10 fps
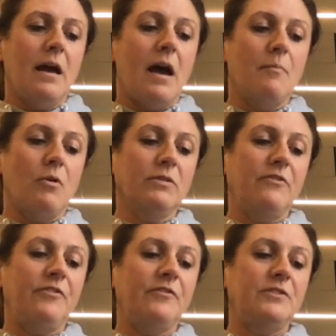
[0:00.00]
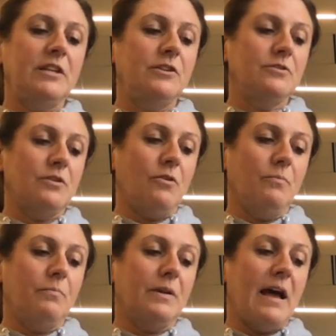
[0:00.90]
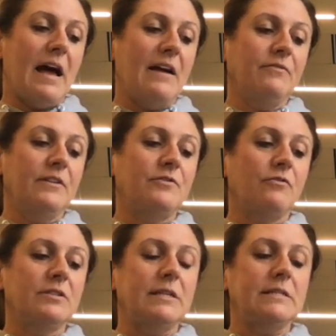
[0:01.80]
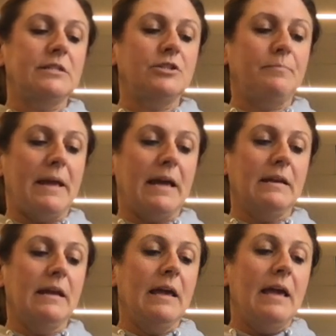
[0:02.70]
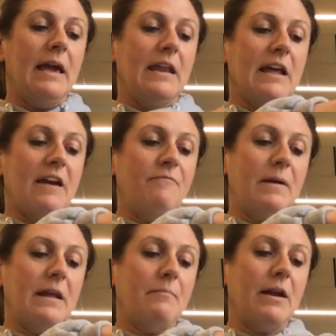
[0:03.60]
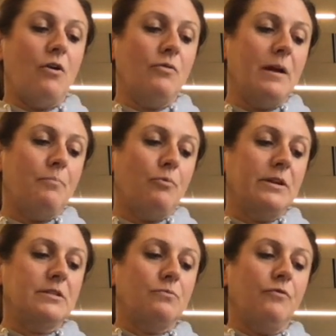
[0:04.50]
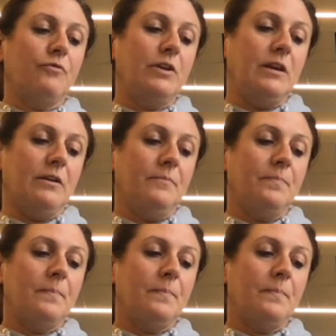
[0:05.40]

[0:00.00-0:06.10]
I'm only 15 years old, but I've lived overseas in Japan. Now I've been on my own at boarding school for a year.